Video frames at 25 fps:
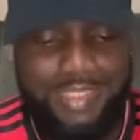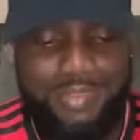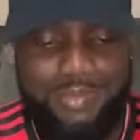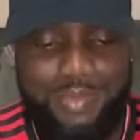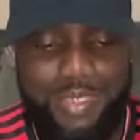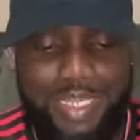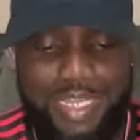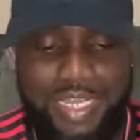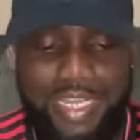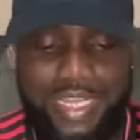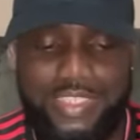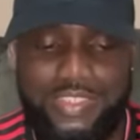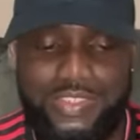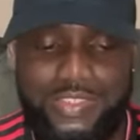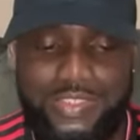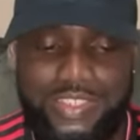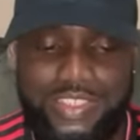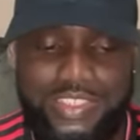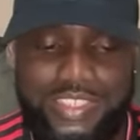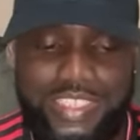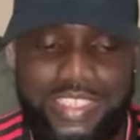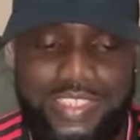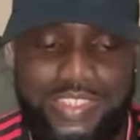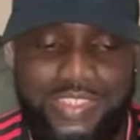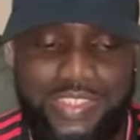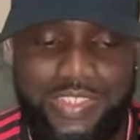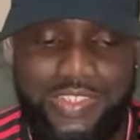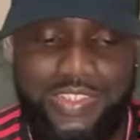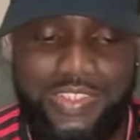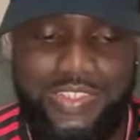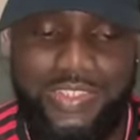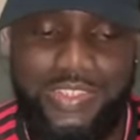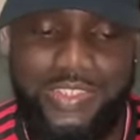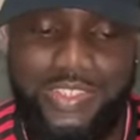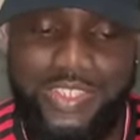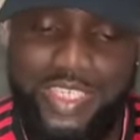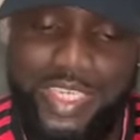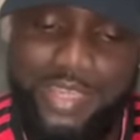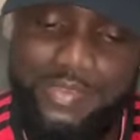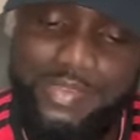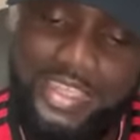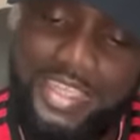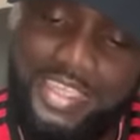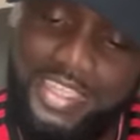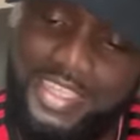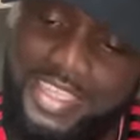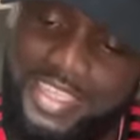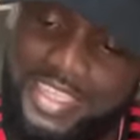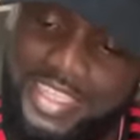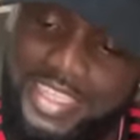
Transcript: Because when I send something, come give me.